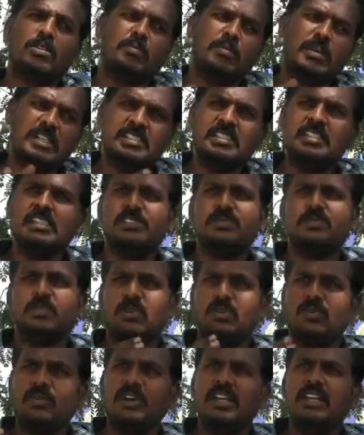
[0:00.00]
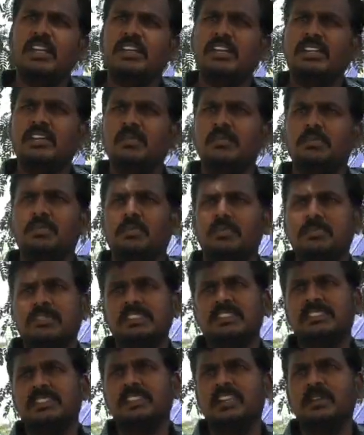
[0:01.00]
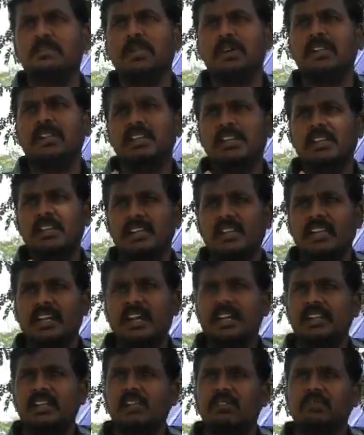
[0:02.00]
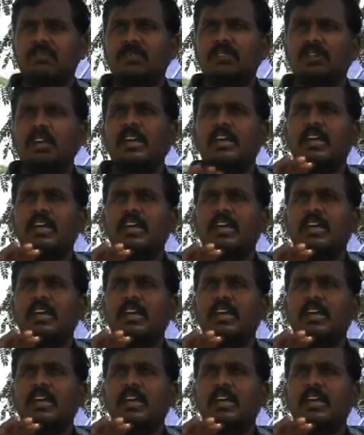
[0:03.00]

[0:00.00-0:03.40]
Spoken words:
much less, 4-5 liter 6 day per yield kind of